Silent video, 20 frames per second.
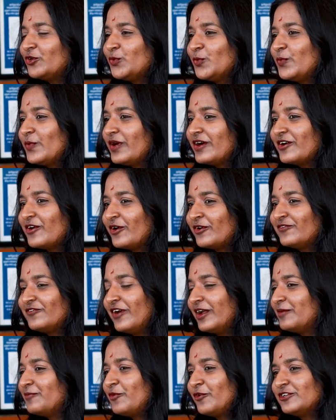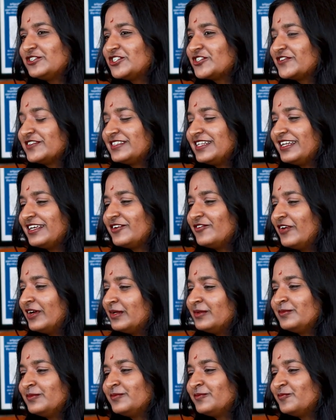to work on one project with like
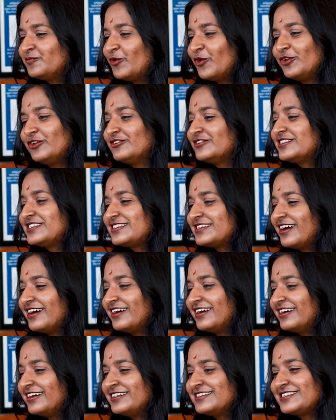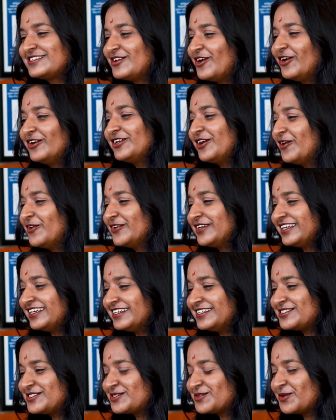one Bollywood star. It's not out
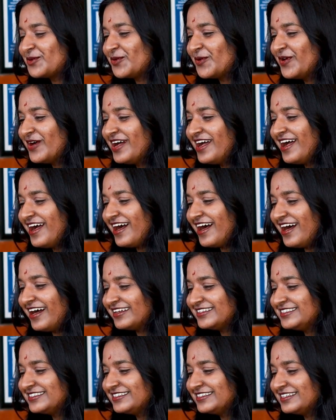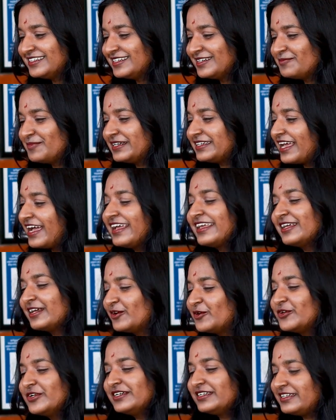yet. So, but I
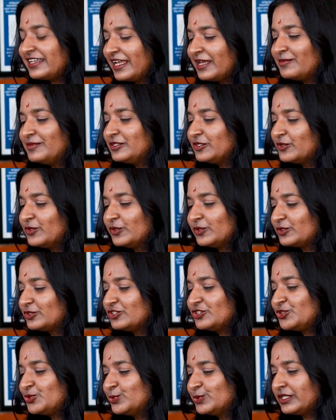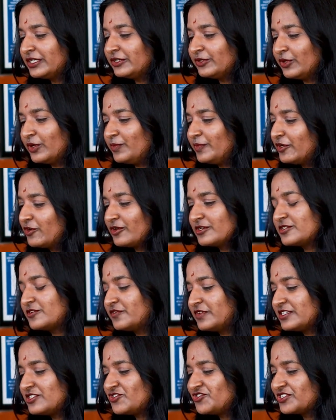couldn't able to go to the shoot and all because of
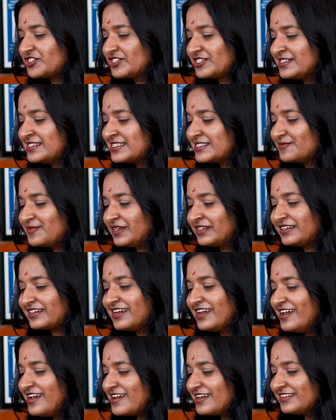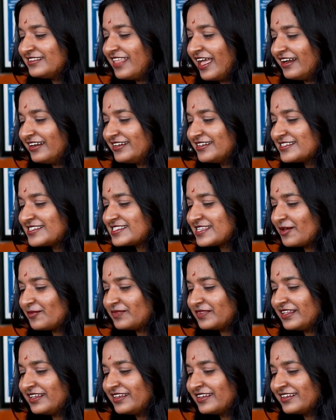restrictions. But that is
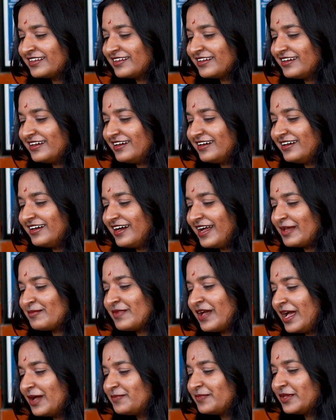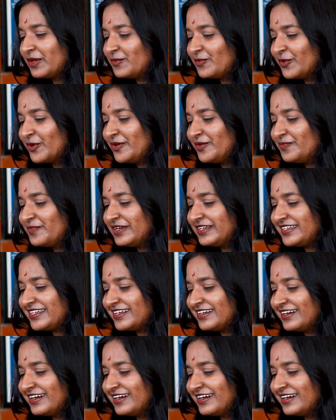something I'm happy about. But